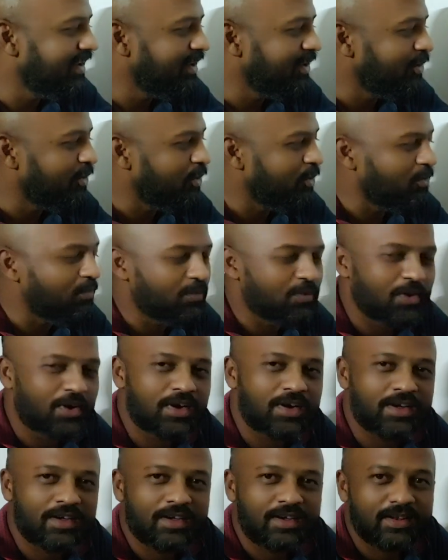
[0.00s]
So you've
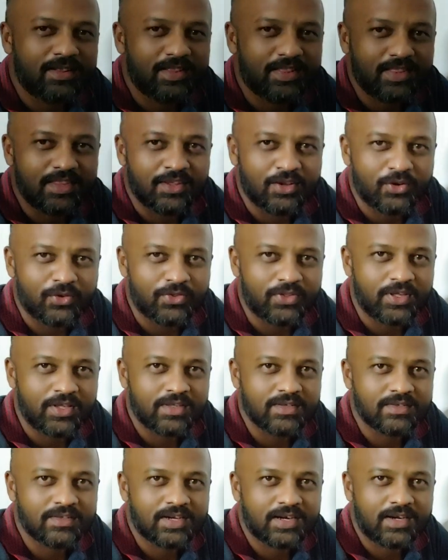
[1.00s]
got
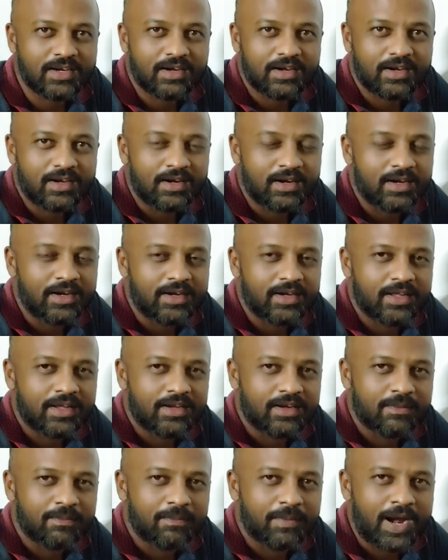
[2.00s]
things that really
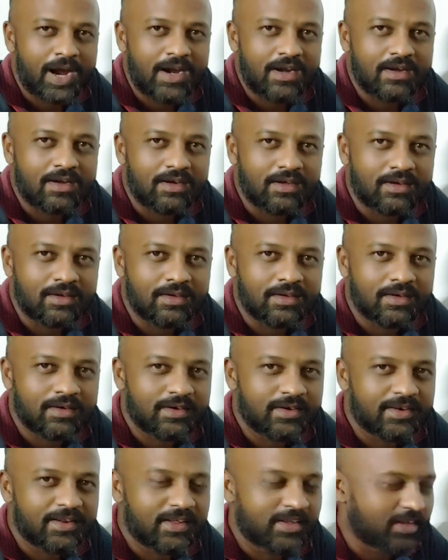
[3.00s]
take a bad
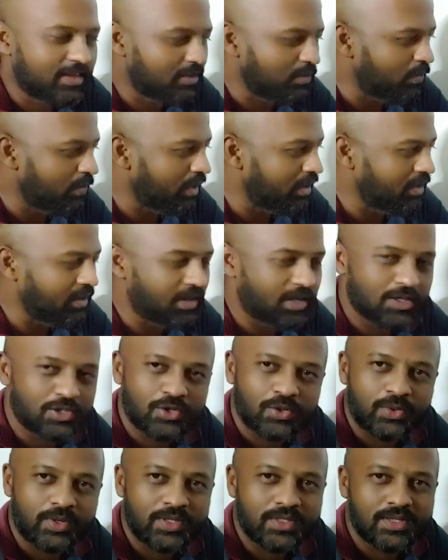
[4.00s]
turn is when the
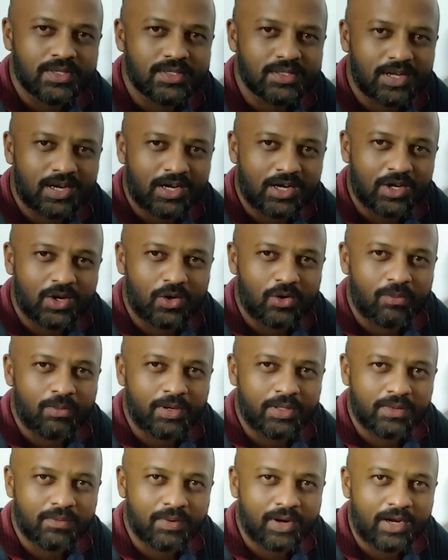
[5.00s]
SOS is sent out
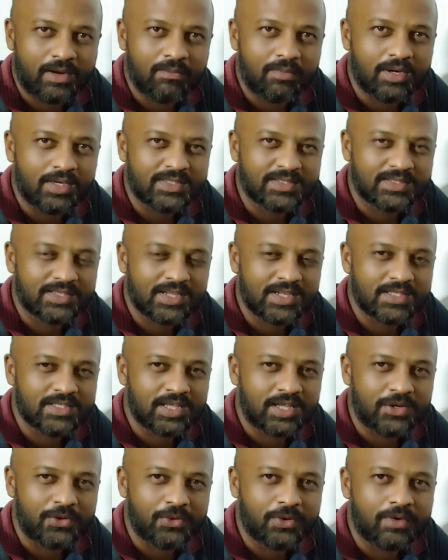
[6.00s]
by the white blood cells.
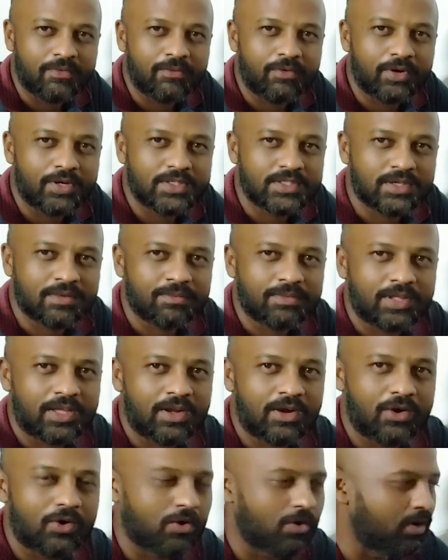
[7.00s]
Then you have got
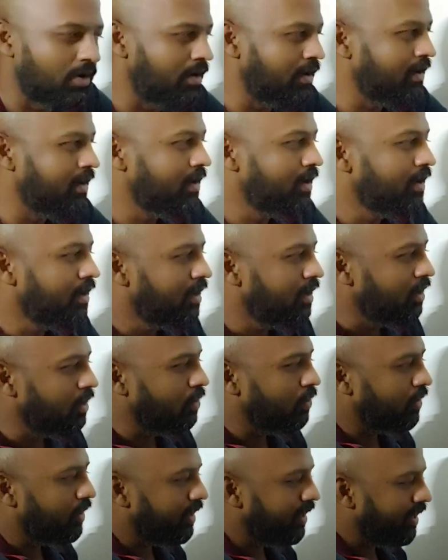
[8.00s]
something called
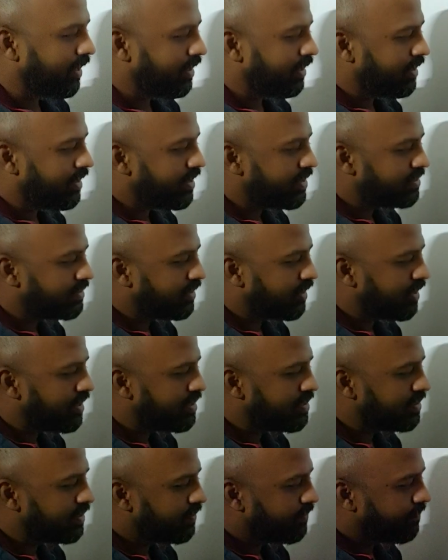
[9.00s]
your NK
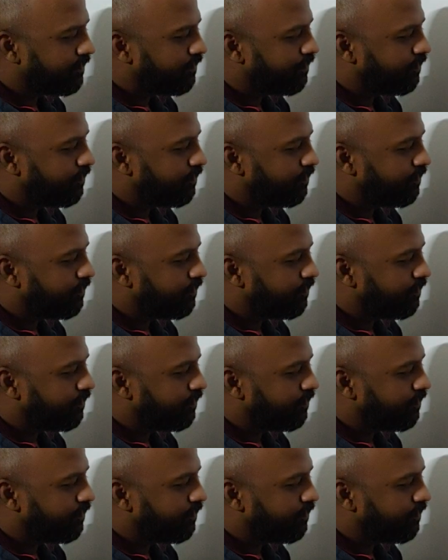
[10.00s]
cells,